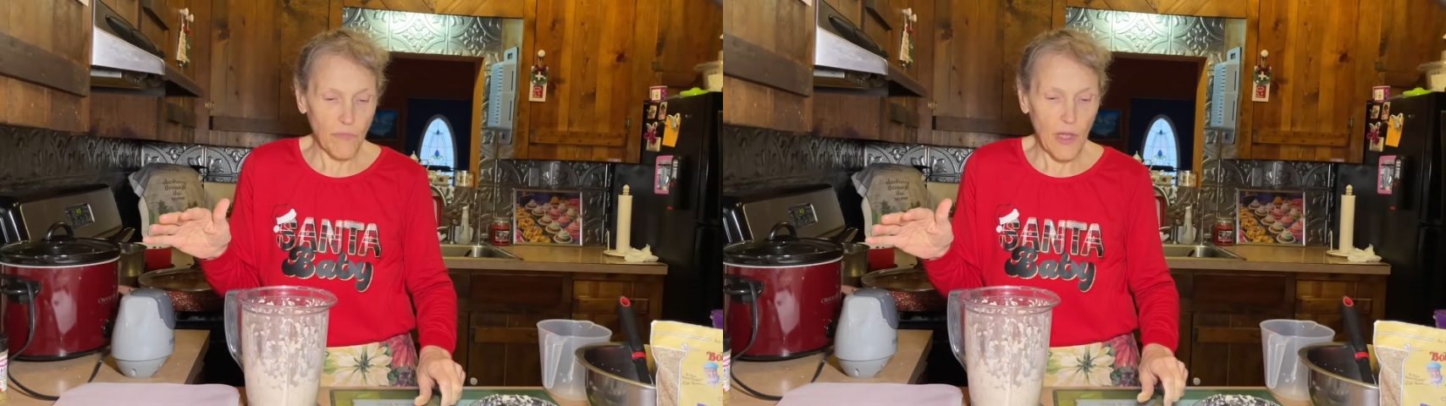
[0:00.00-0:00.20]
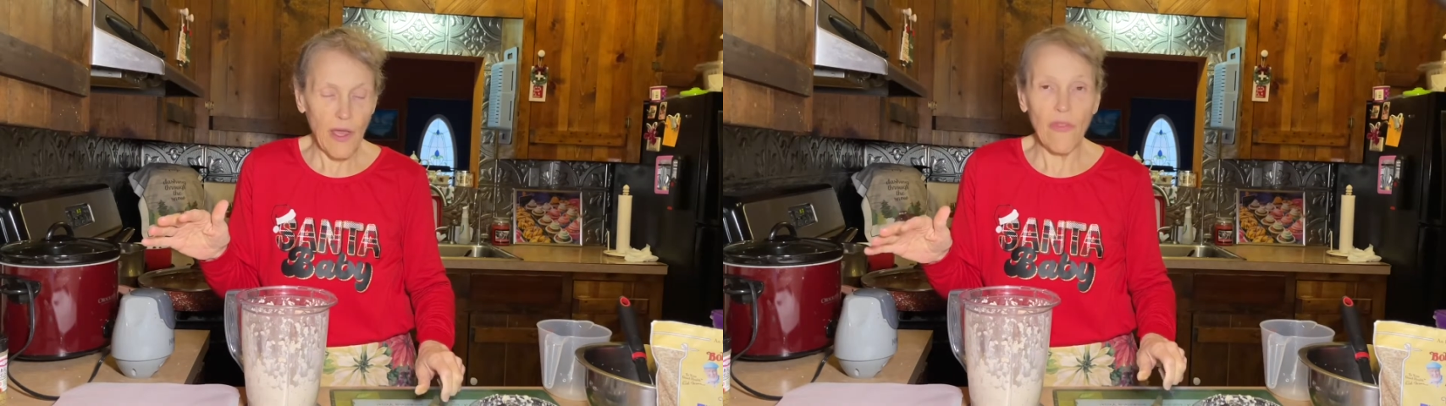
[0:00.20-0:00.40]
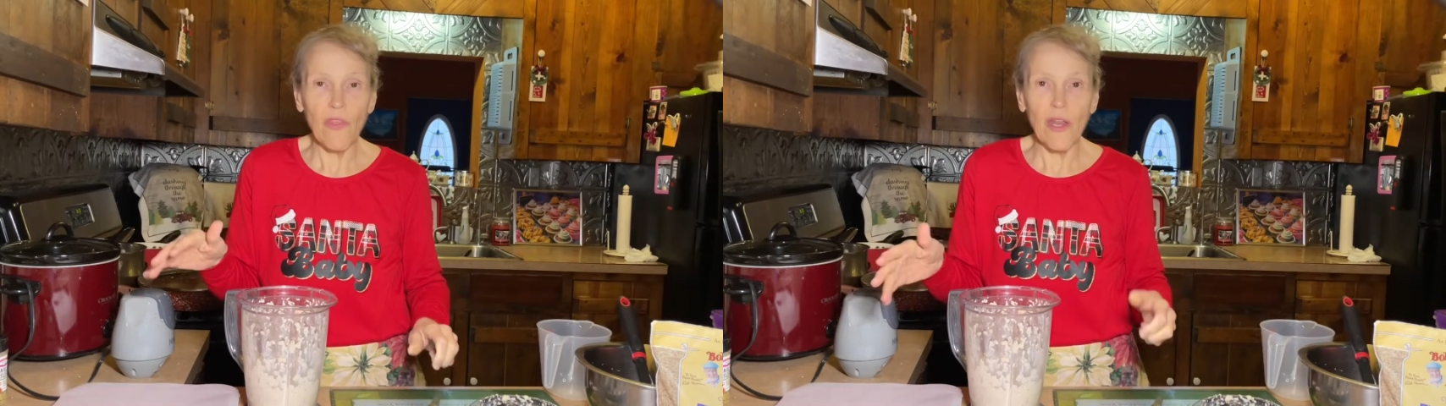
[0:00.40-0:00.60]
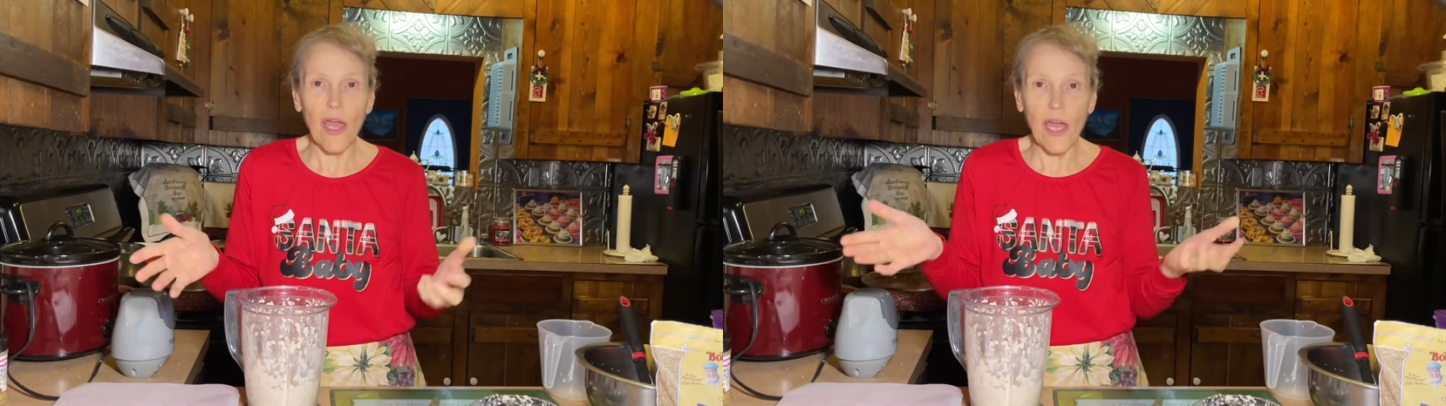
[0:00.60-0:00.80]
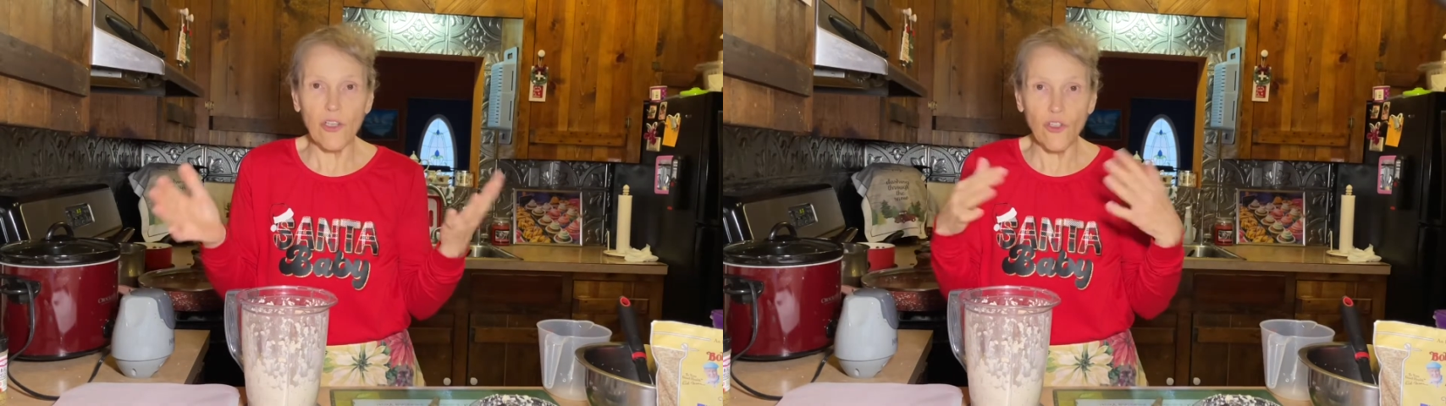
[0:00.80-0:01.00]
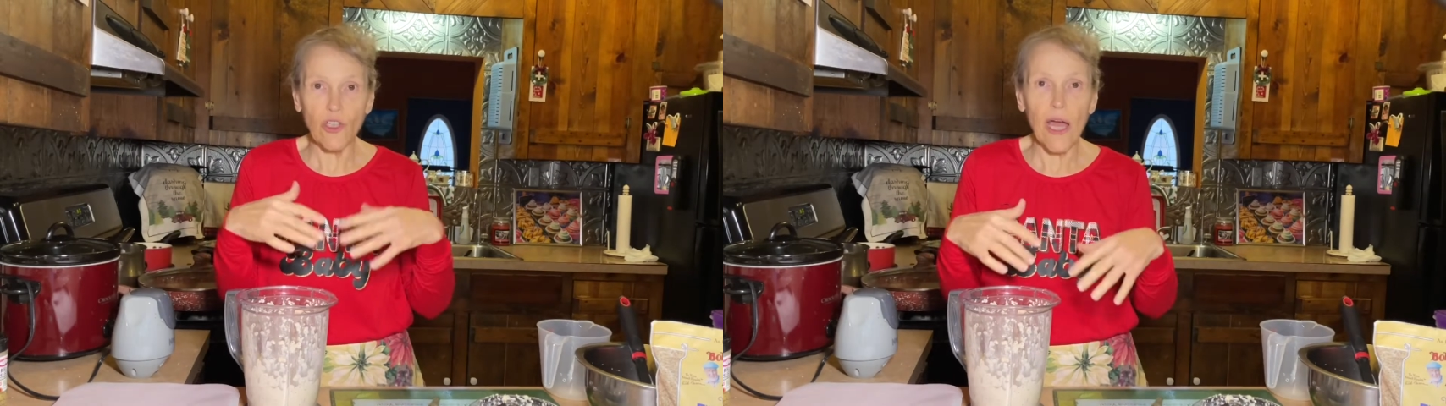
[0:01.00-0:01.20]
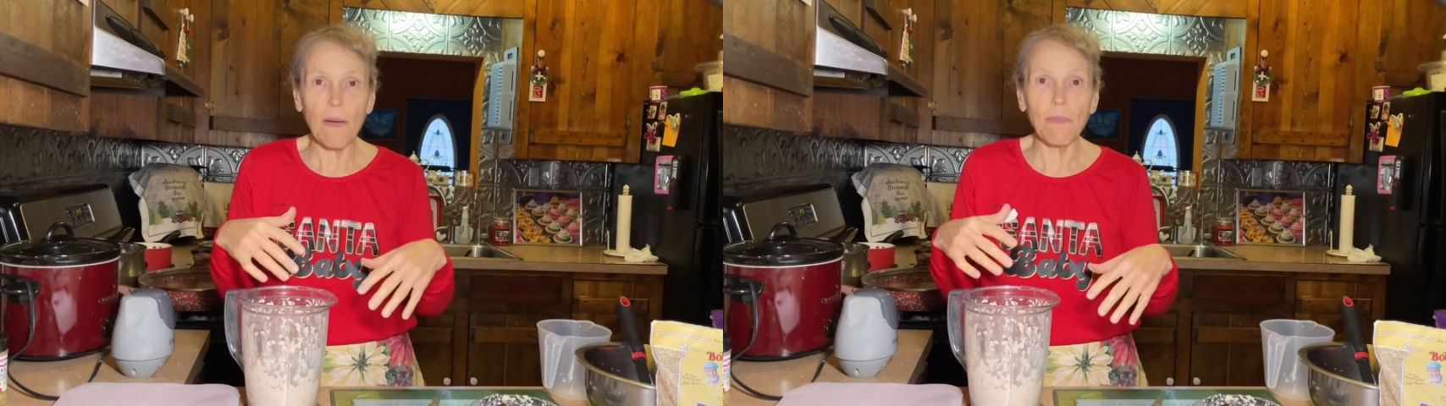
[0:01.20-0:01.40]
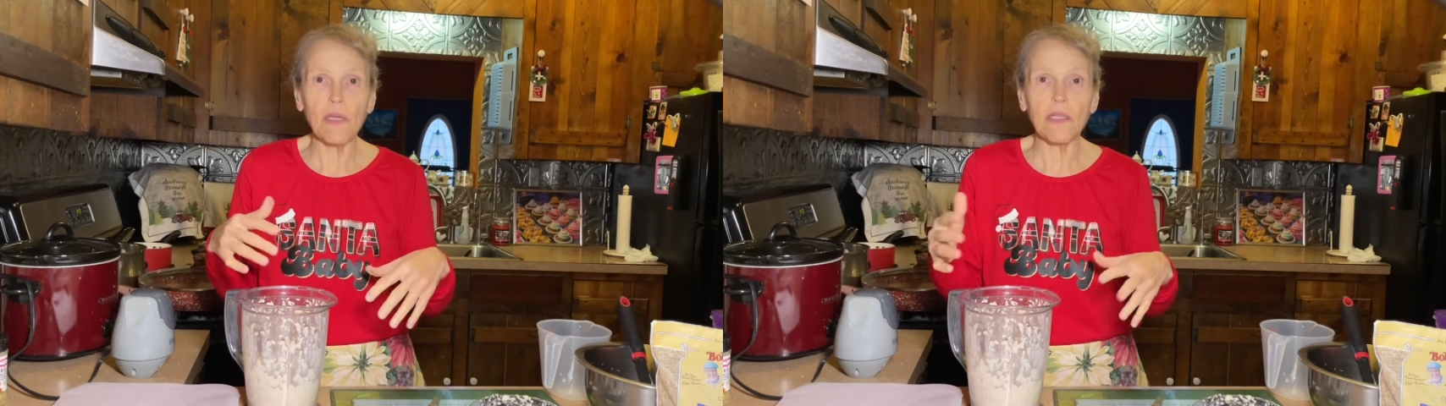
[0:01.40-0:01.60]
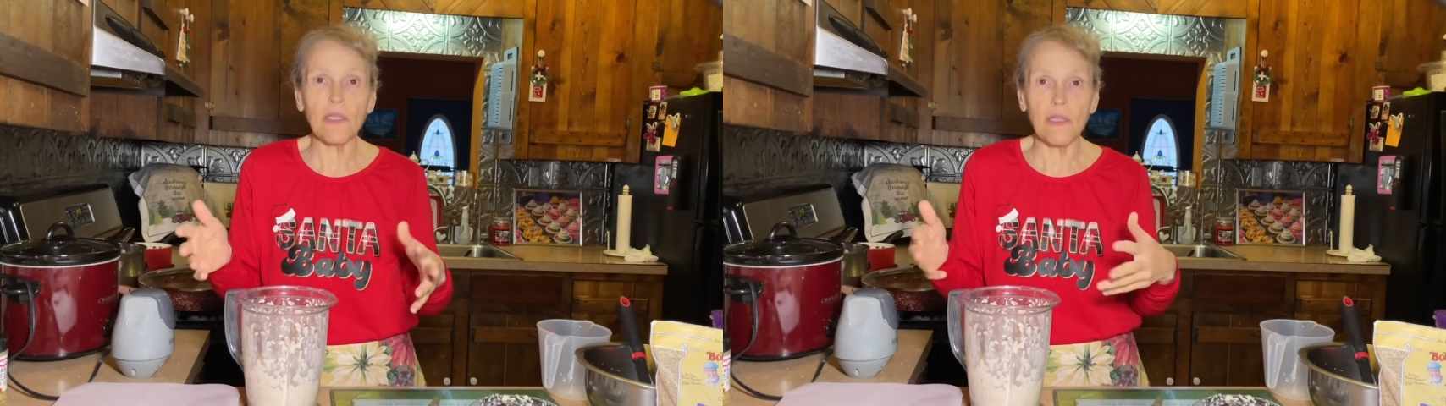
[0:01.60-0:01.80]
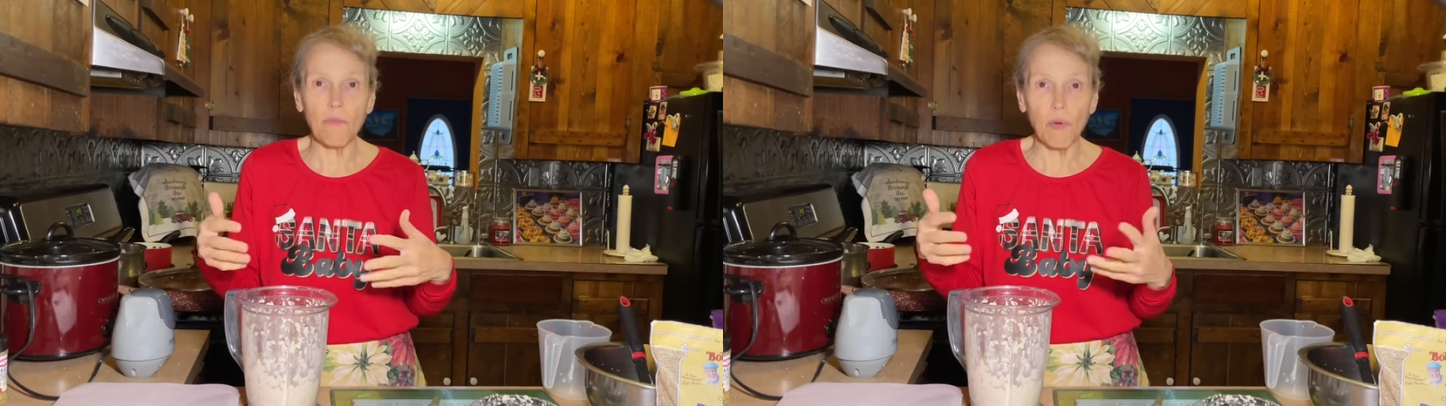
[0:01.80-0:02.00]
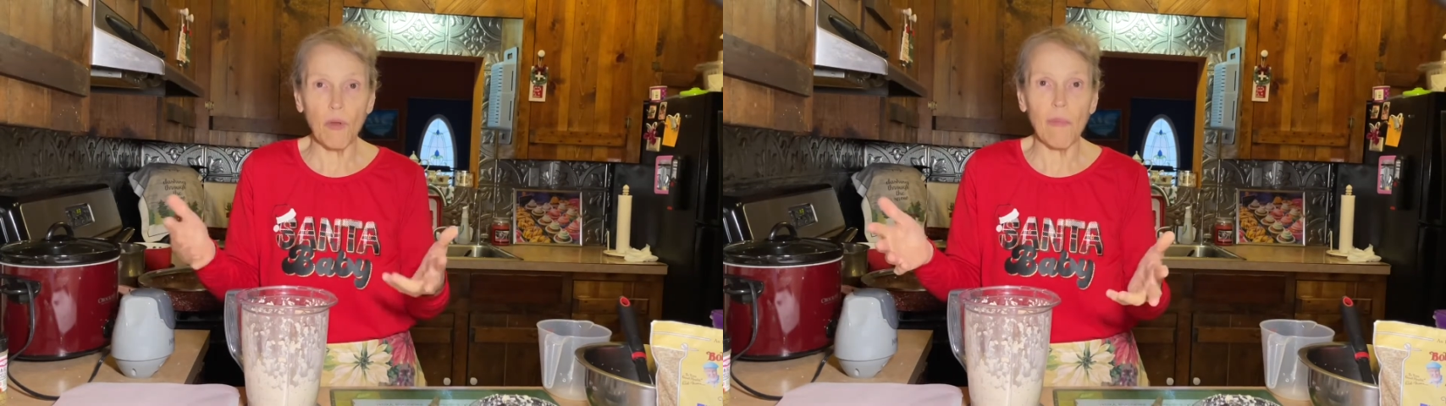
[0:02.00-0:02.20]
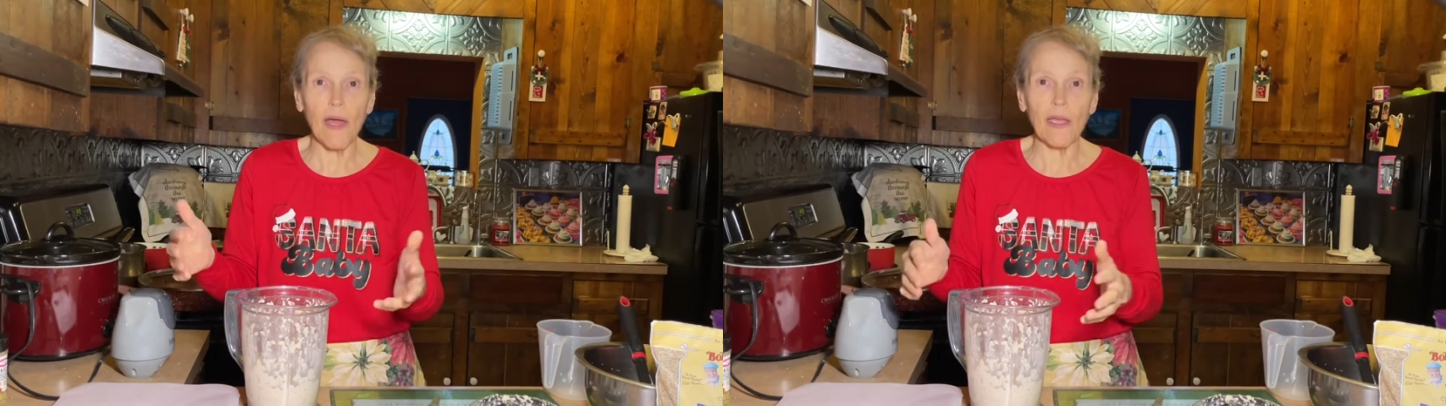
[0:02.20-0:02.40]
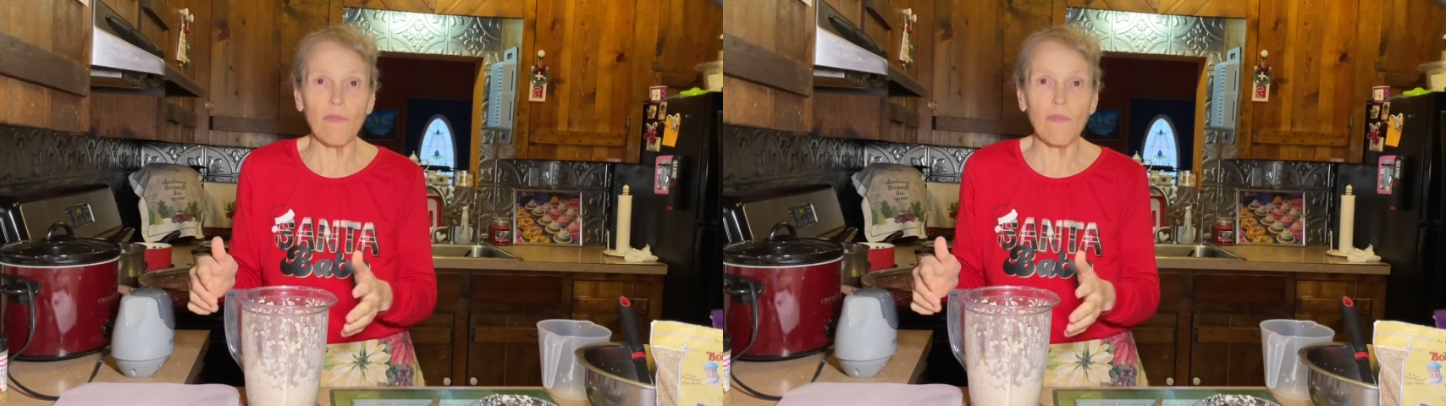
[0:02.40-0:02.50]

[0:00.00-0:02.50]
then add your toppings and then put it back